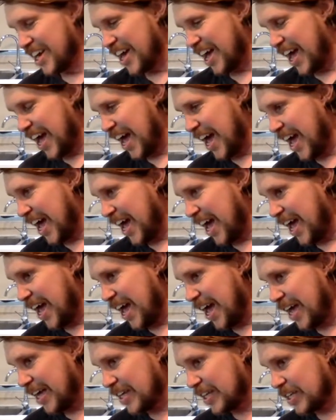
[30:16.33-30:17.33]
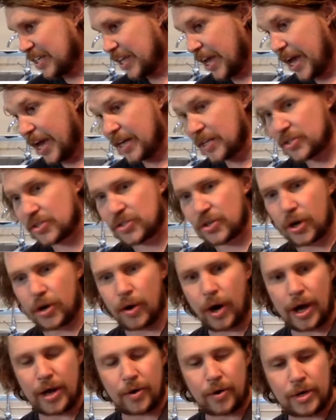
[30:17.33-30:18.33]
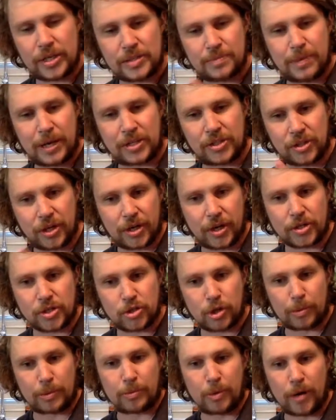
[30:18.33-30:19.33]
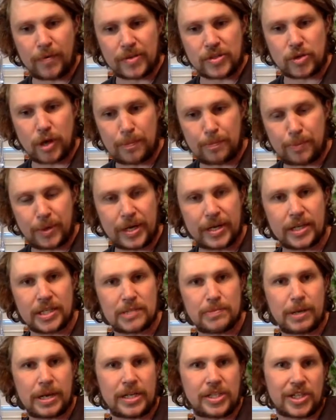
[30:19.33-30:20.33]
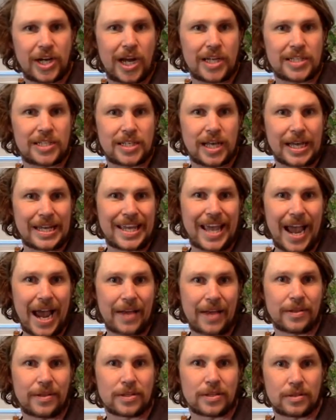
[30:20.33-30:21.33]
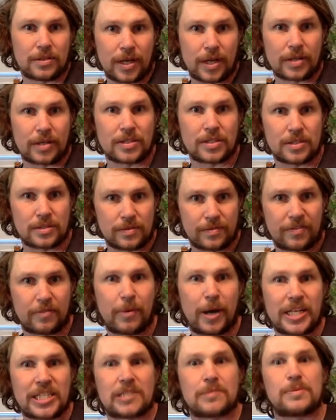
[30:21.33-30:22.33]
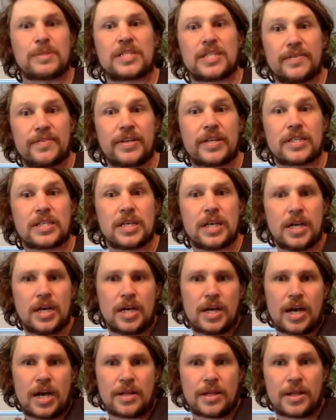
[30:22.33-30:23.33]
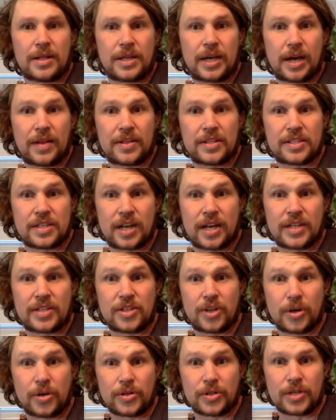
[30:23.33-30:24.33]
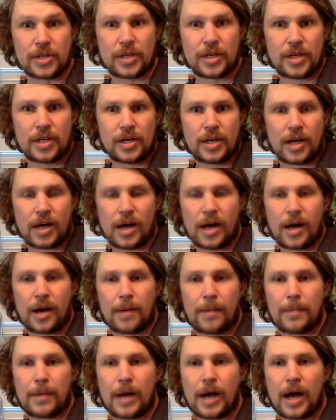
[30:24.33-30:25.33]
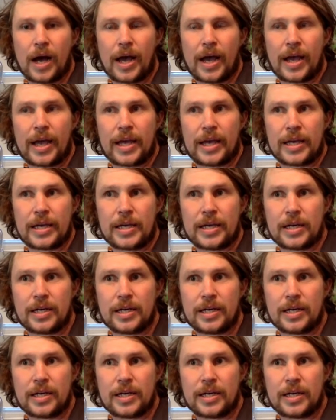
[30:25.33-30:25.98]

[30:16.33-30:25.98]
So I always make sure I don't swap them over. So I bring as many jars as I can that is for my specifics, and then the others that I don't, I